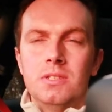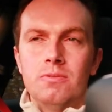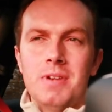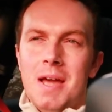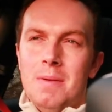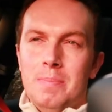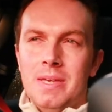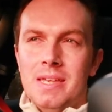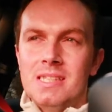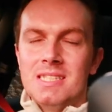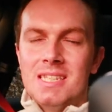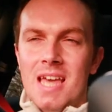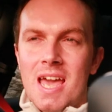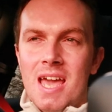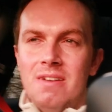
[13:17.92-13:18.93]

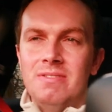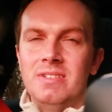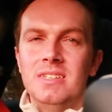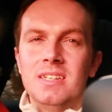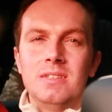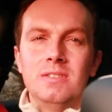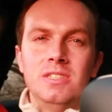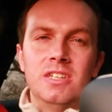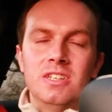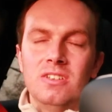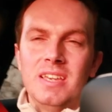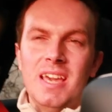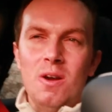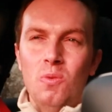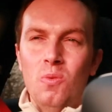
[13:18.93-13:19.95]
rapids there, and you
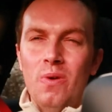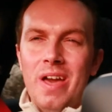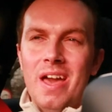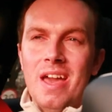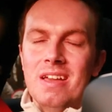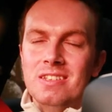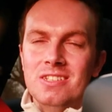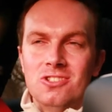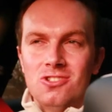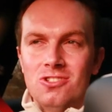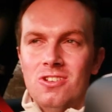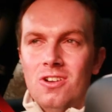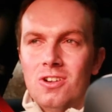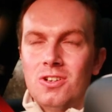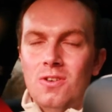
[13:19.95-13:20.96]
can get wet, and it's
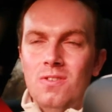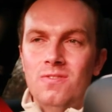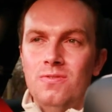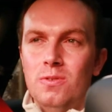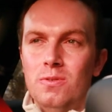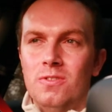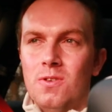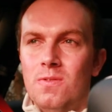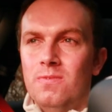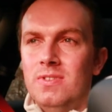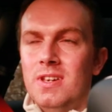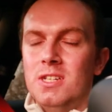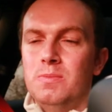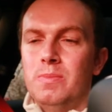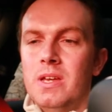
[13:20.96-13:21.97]
just not a
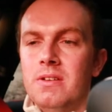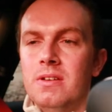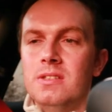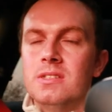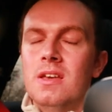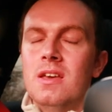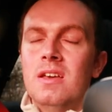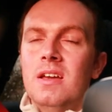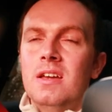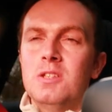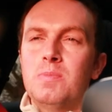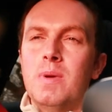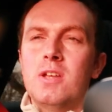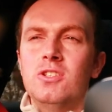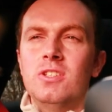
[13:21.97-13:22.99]
comfy experience. And
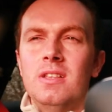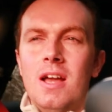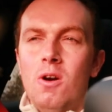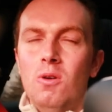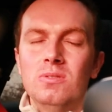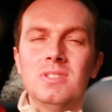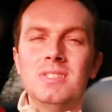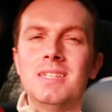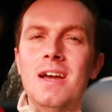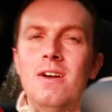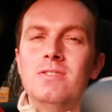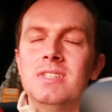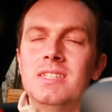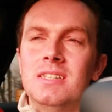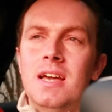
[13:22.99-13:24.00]
especially like Alton
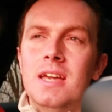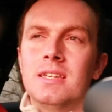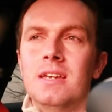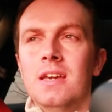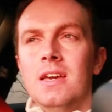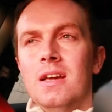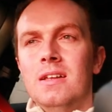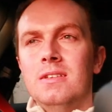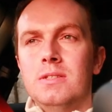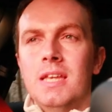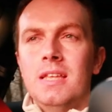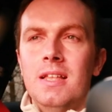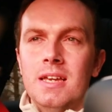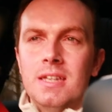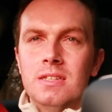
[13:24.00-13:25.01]
Towers is like, I'd
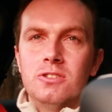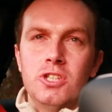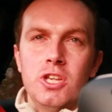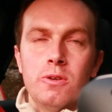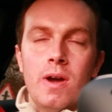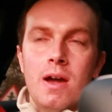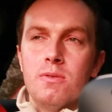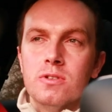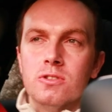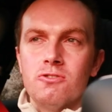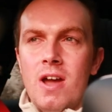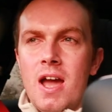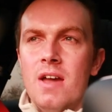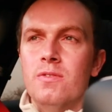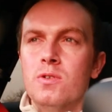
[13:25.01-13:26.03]
say like a 2 hour
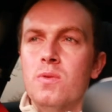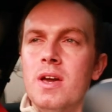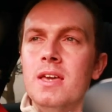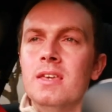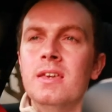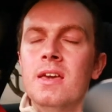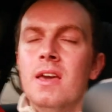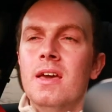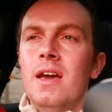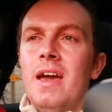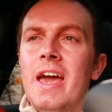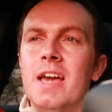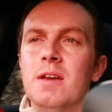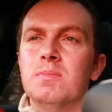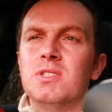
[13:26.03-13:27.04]
drive away,
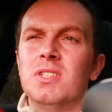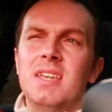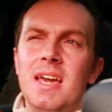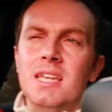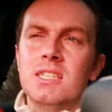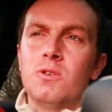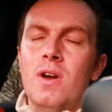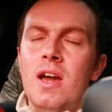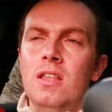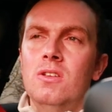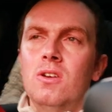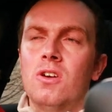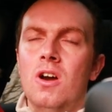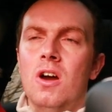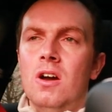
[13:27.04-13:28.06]
so yeah, it's quite a
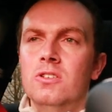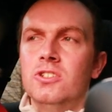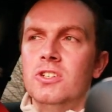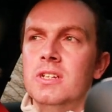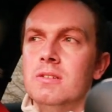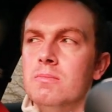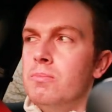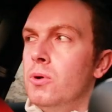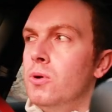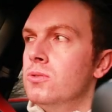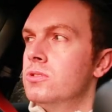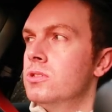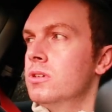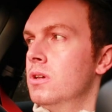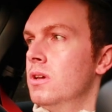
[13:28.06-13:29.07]
long car journey,
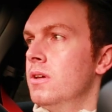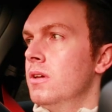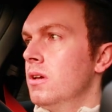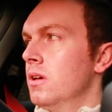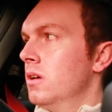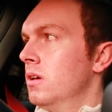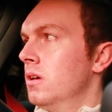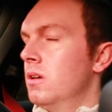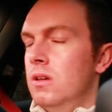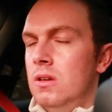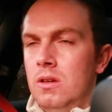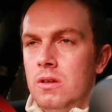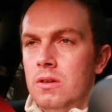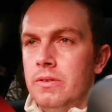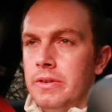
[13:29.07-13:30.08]
but
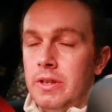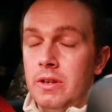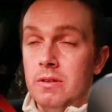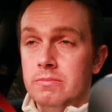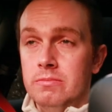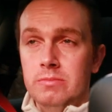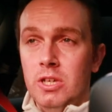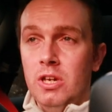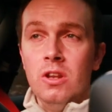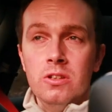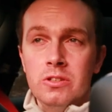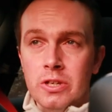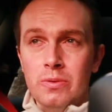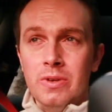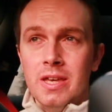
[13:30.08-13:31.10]
you know, you
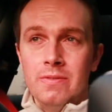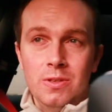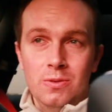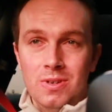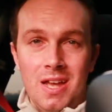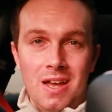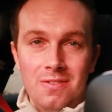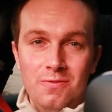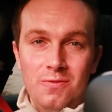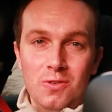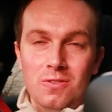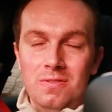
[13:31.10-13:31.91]
gotta do it if you want to have